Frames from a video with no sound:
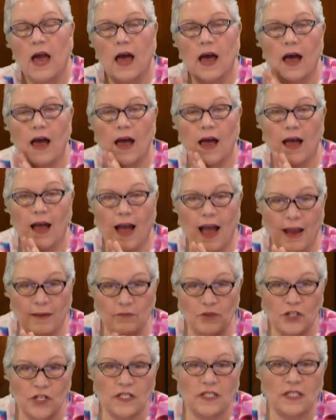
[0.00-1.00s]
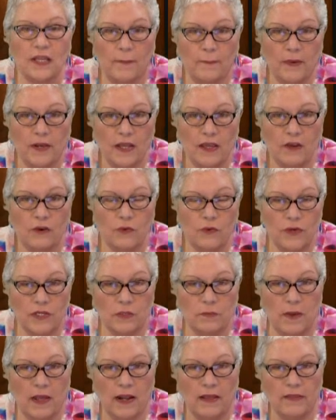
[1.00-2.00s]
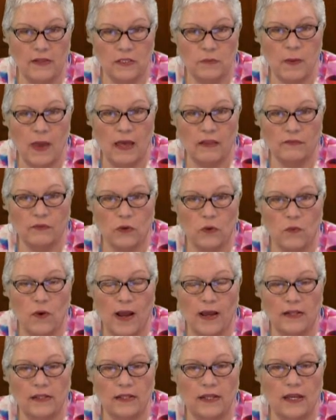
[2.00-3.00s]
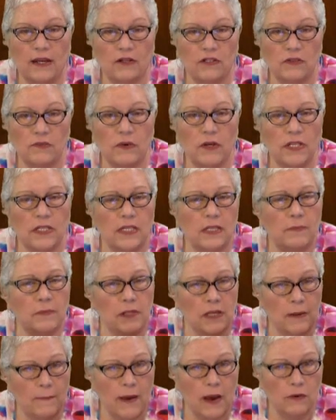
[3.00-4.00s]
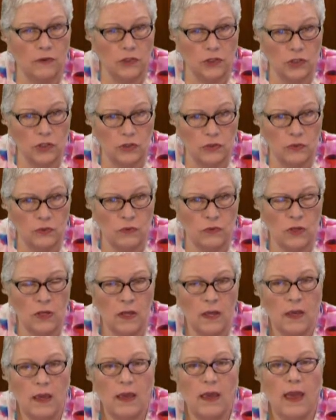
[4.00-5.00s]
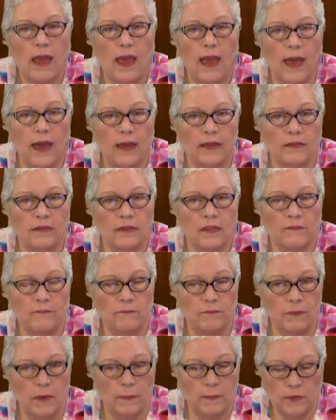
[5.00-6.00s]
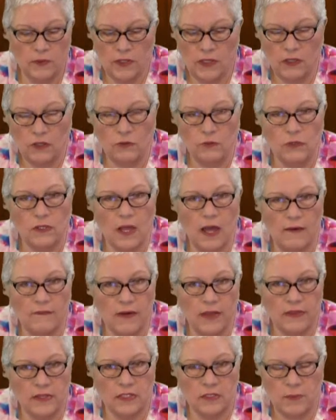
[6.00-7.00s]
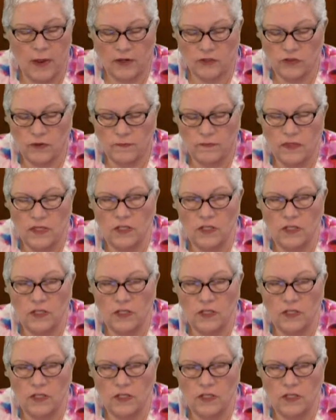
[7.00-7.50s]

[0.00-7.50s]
I'm just somebody who has been on this path for a while and cares very deeply about you and the people that you love on the spectrum.